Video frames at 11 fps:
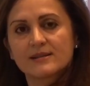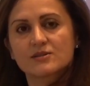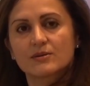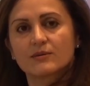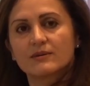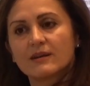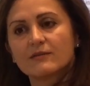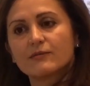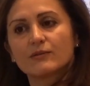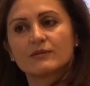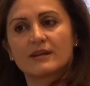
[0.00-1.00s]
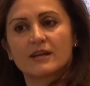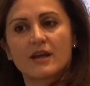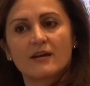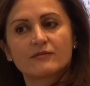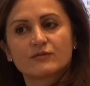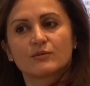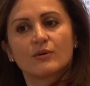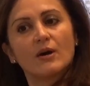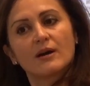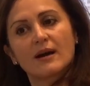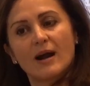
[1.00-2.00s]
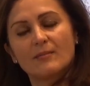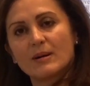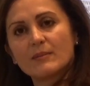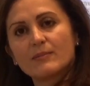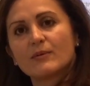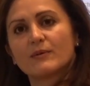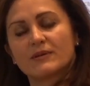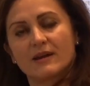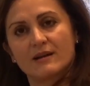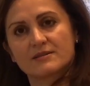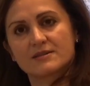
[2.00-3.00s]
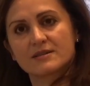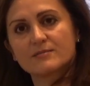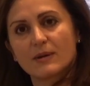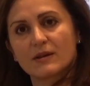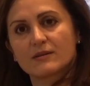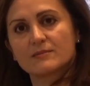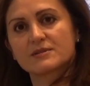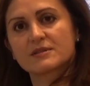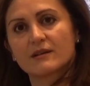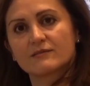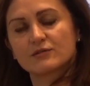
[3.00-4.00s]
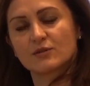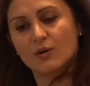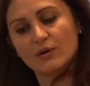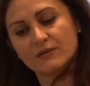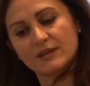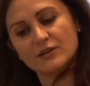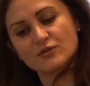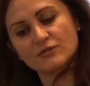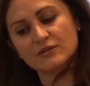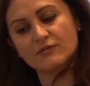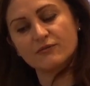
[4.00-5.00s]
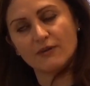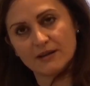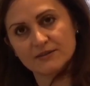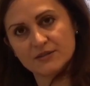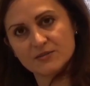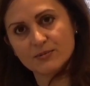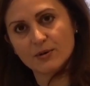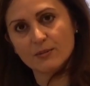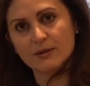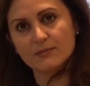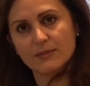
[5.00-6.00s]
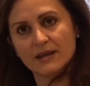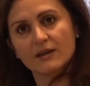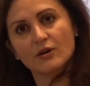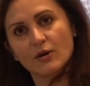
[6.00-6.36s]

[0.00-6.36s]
So therefore they have to come up with answers by themselves. So they should define this problem, make a